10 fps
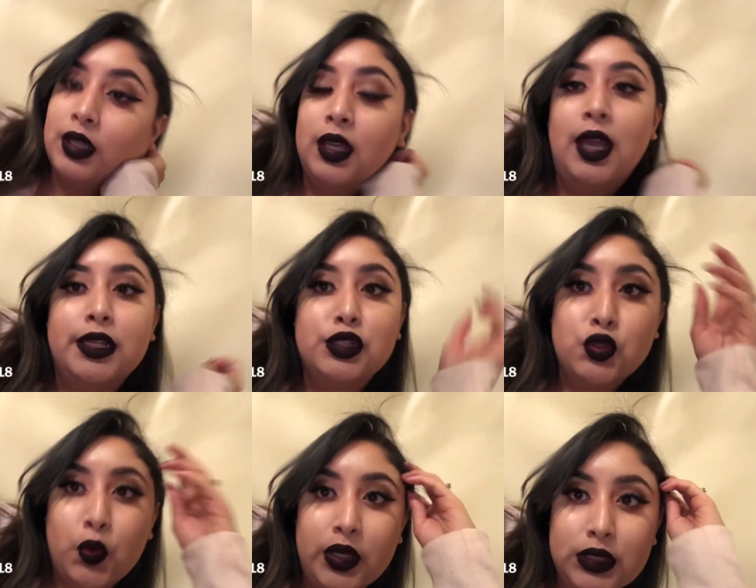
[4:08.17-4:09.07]
You guys,
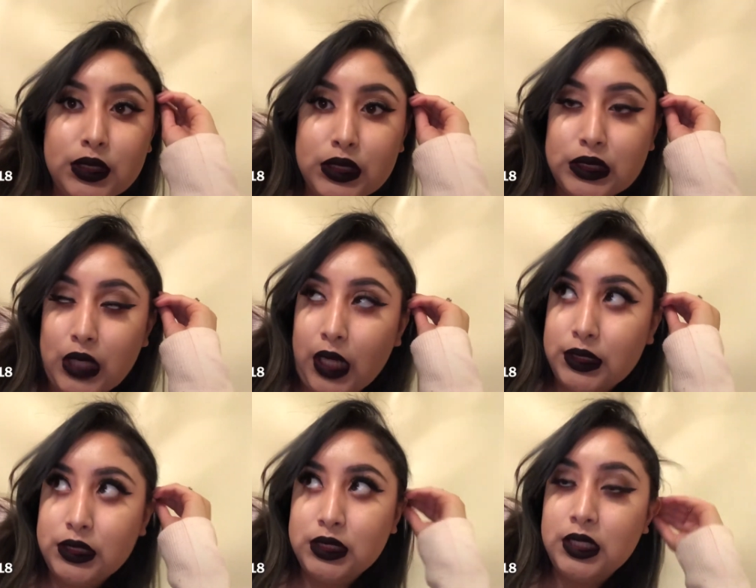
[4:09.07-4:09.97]
so it's
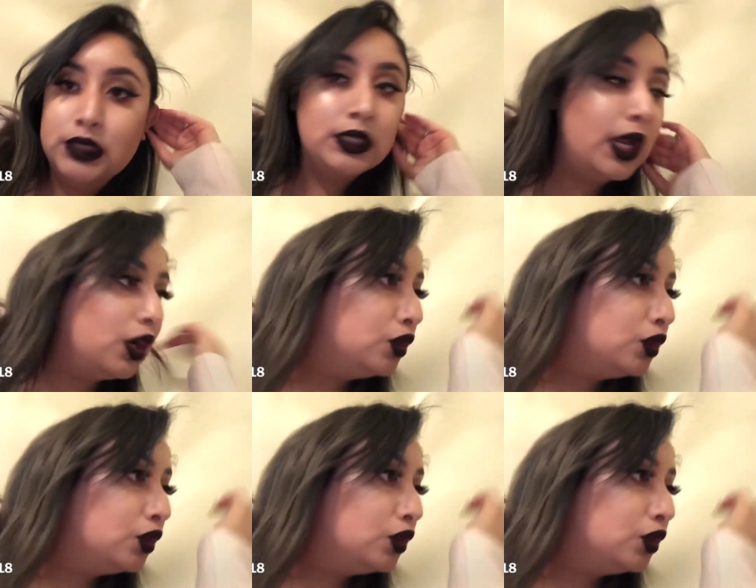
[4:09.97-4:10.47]
Saturday now.